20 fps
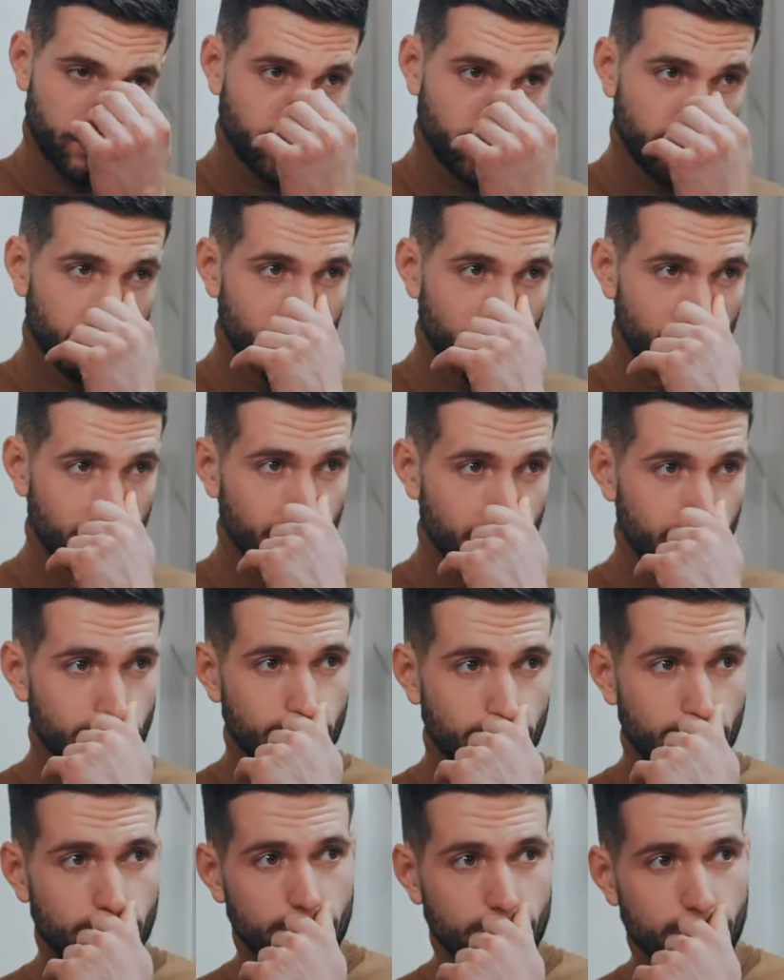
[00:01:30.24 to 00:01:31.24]
Chances
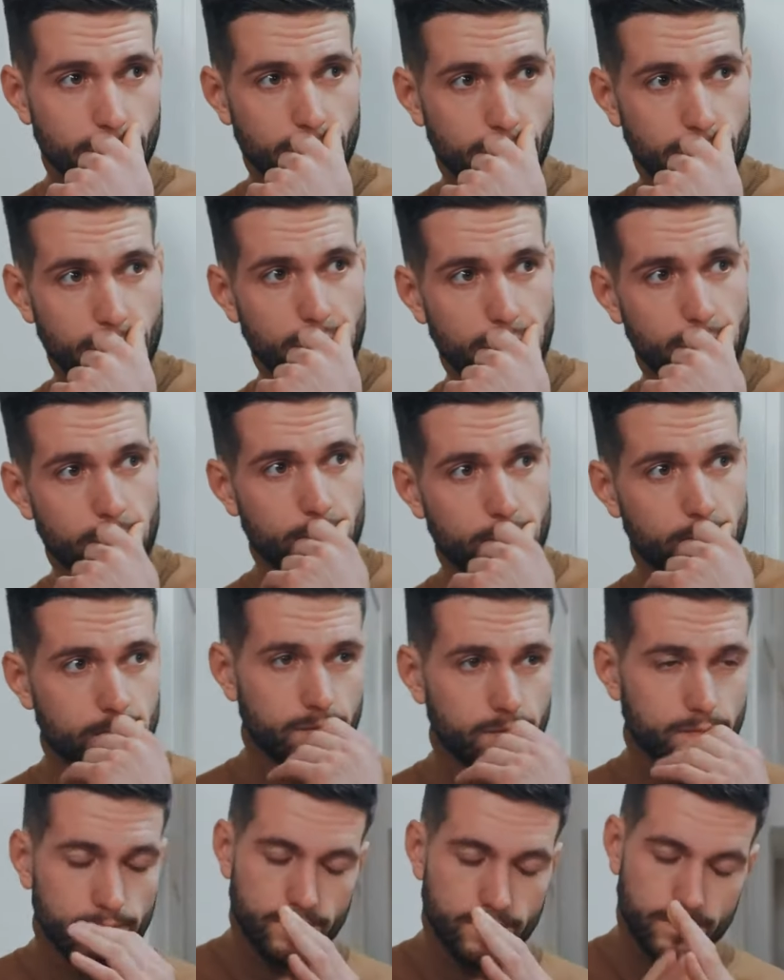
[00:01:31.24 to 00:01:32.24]
are
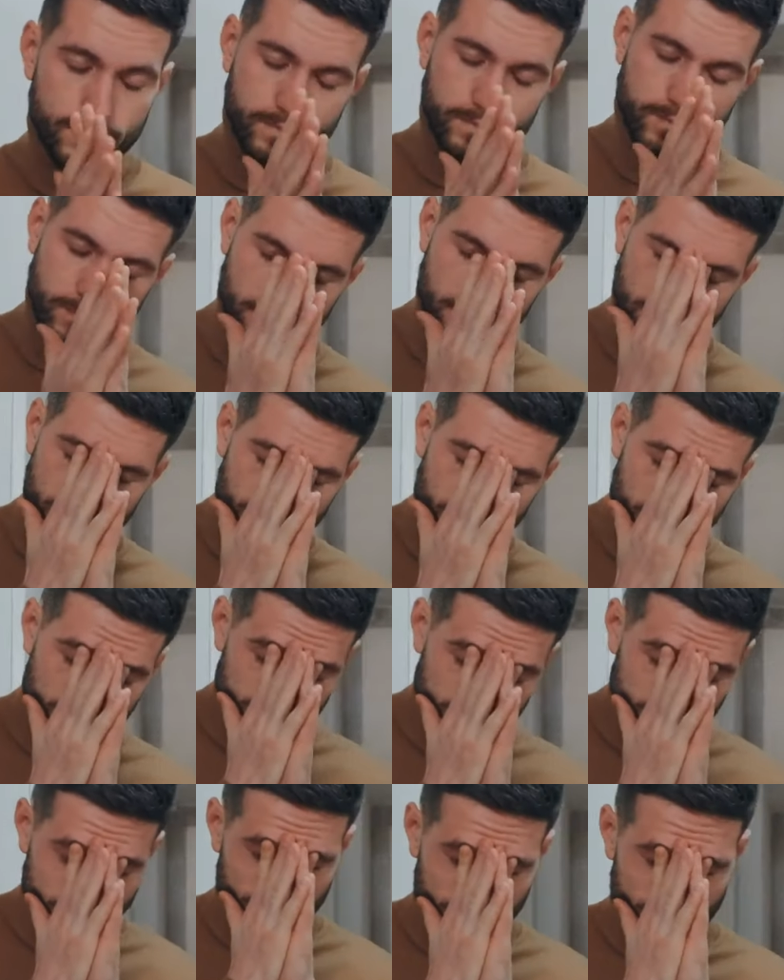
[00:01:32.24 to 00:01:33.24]
they don't.
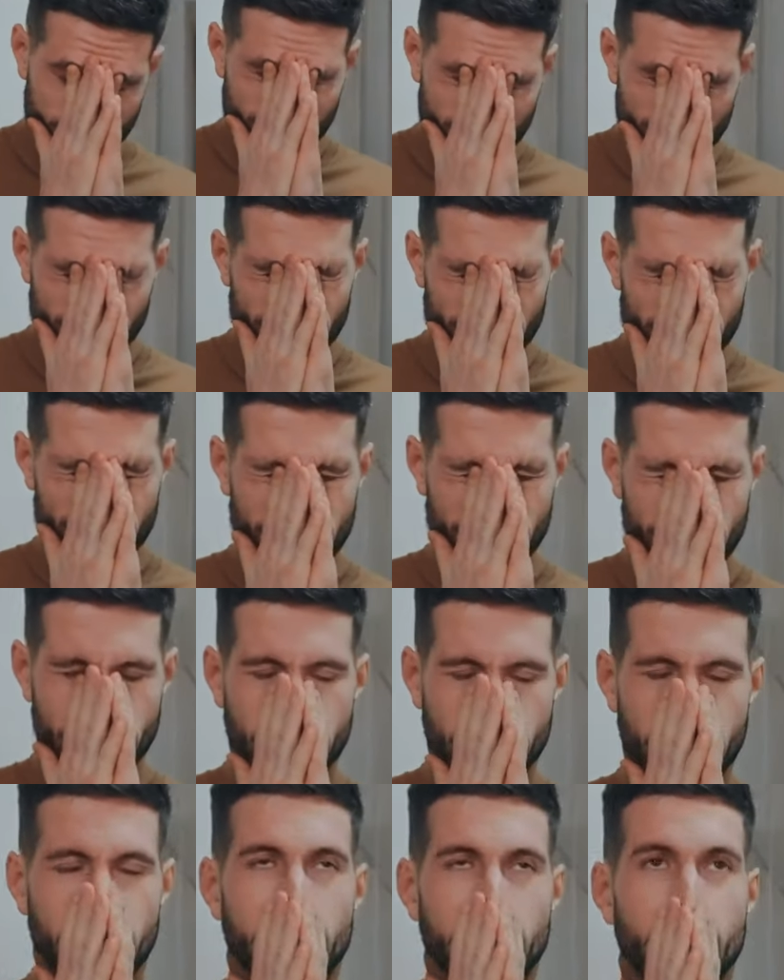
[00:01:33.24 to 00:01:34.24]
Slight
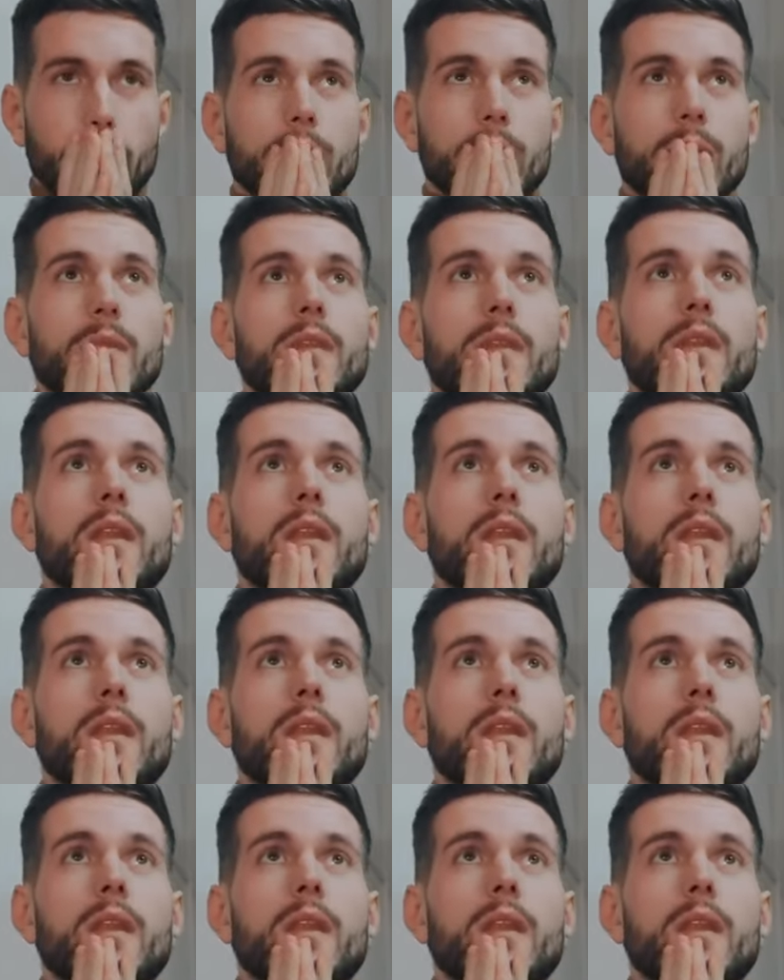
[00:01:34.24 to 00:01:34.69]
disclaimer before I